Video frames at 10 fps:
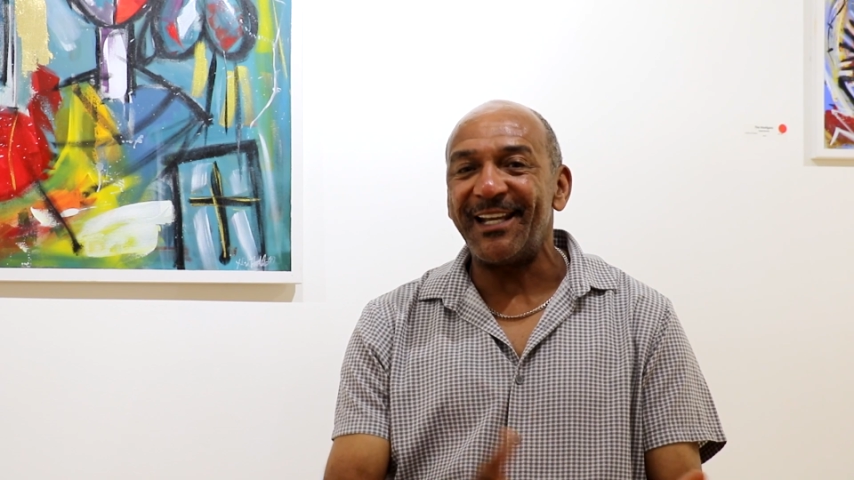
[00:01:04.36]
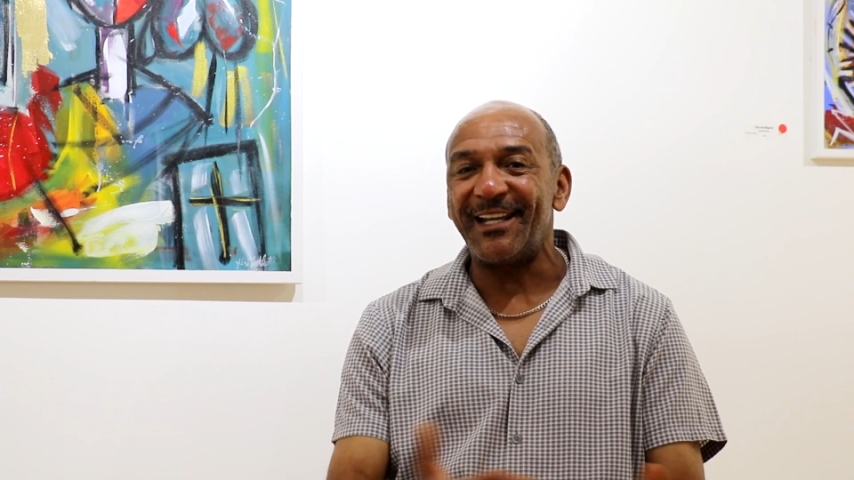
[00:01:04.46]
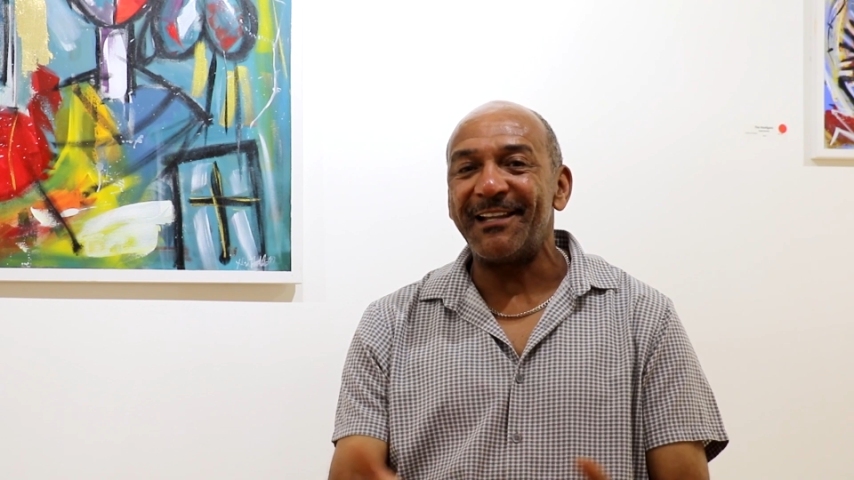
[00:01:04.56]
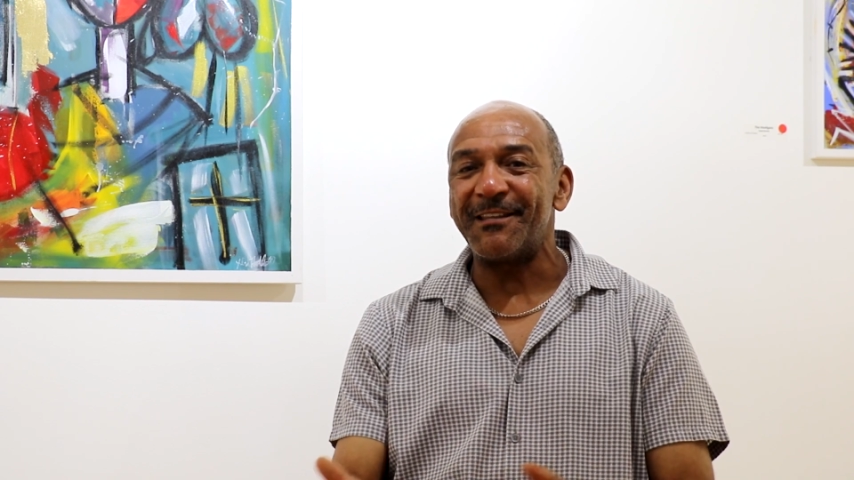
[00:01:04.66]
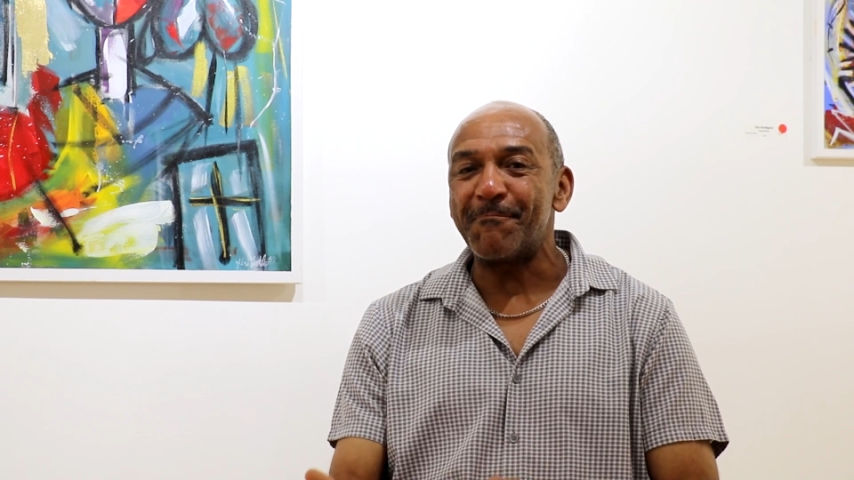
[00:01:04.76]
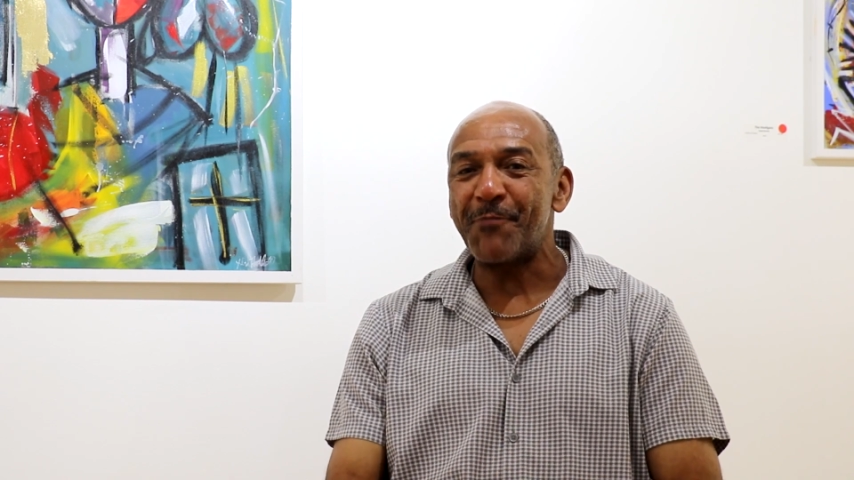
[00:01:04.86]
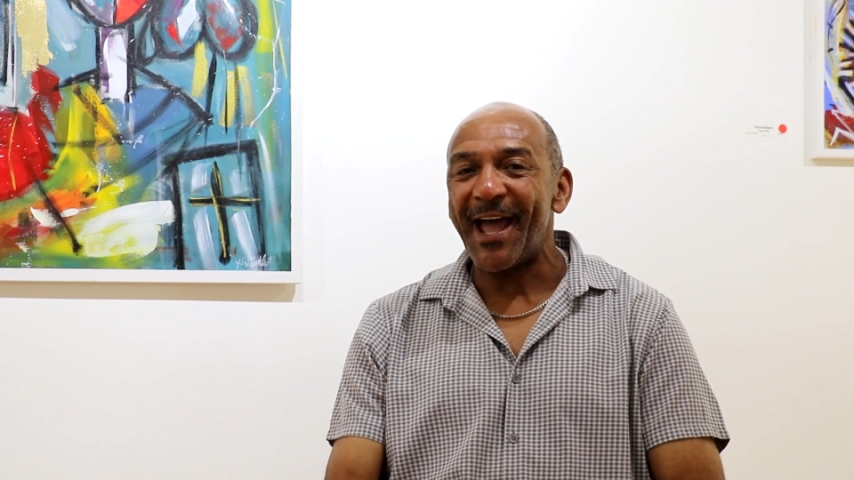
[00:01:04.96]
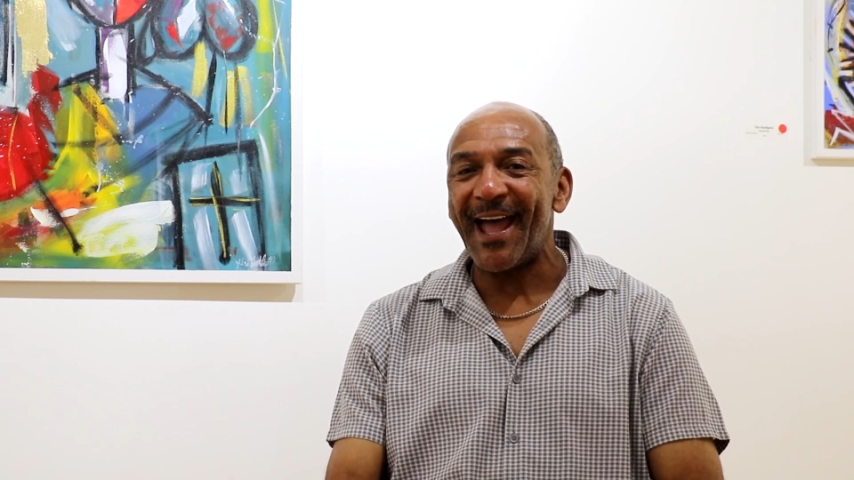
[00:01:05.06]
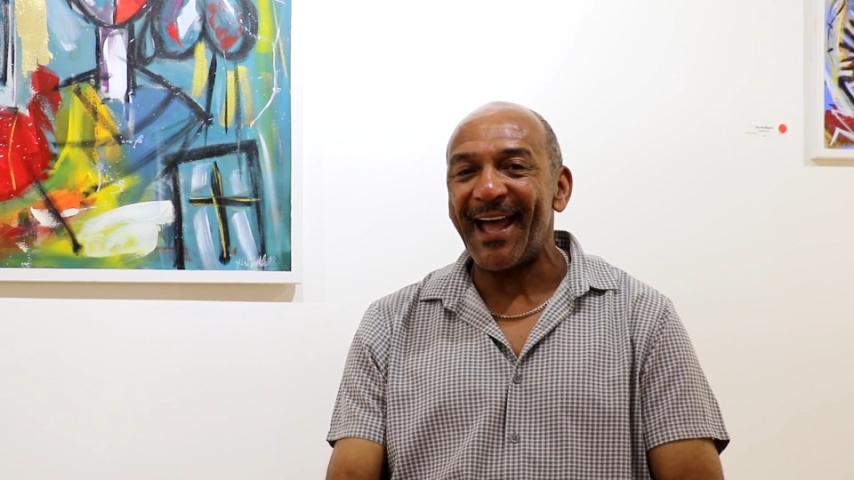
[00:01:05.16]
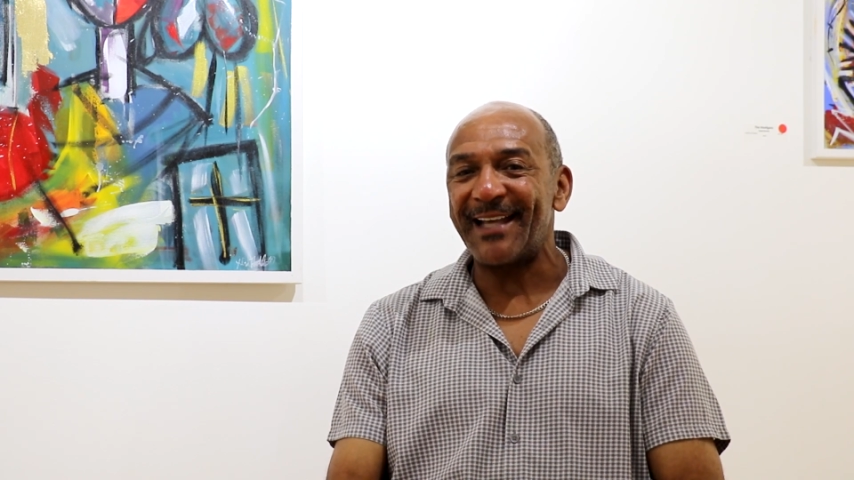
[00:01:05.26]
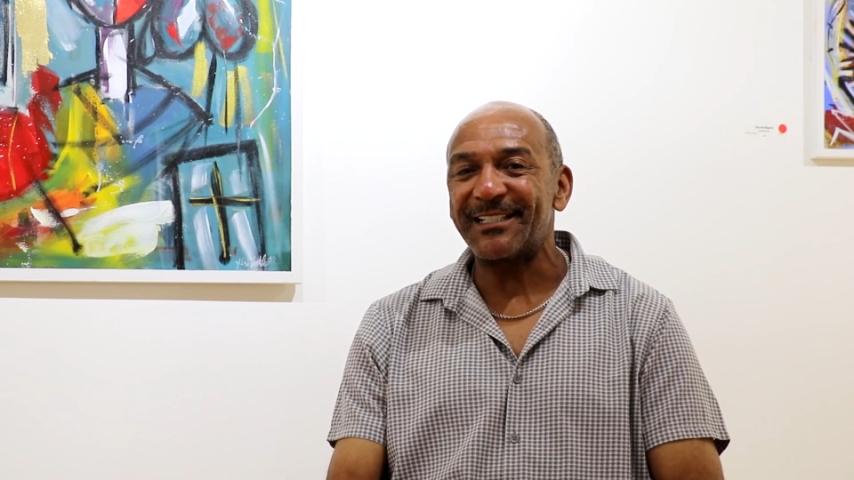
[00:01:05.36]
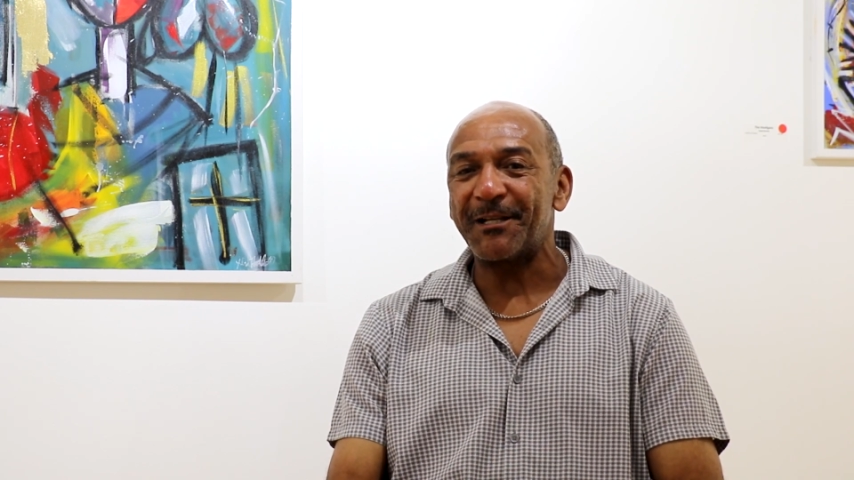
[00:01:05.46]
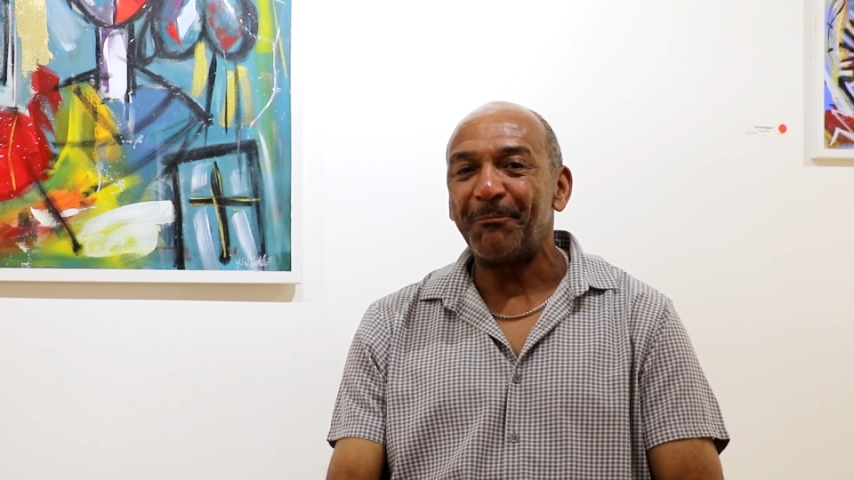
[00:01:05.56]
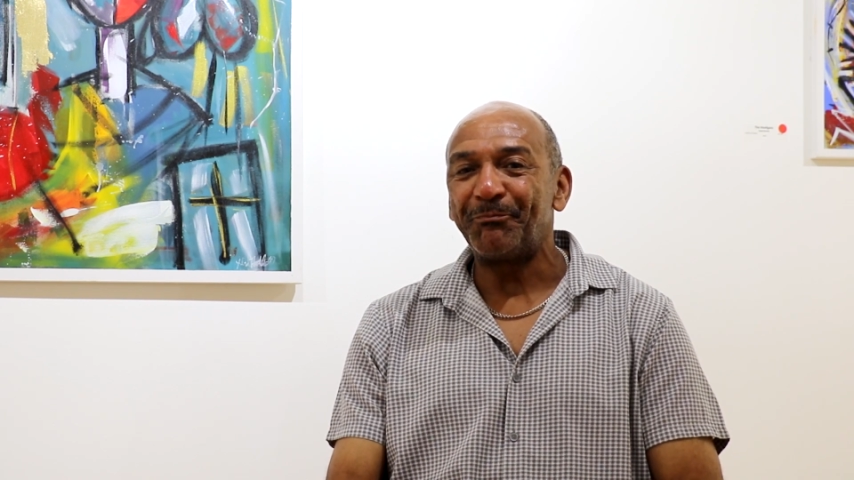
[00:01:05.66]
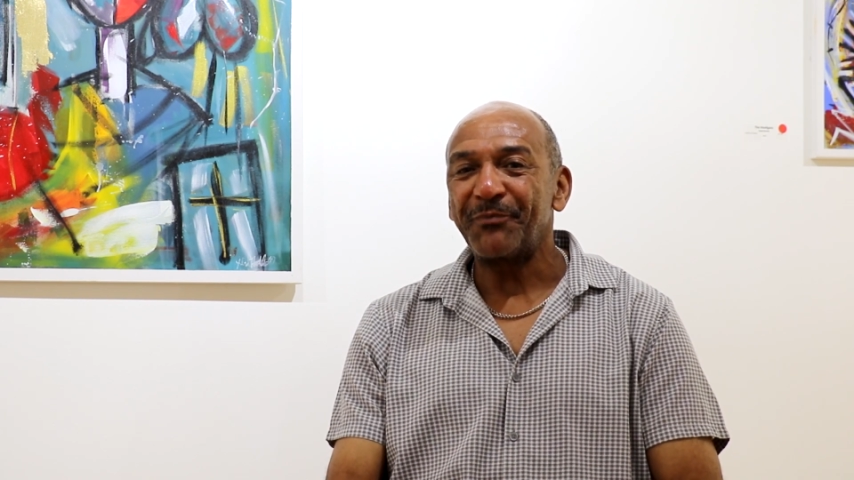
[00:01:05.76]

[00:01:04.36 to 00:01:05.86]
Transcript: did in the past.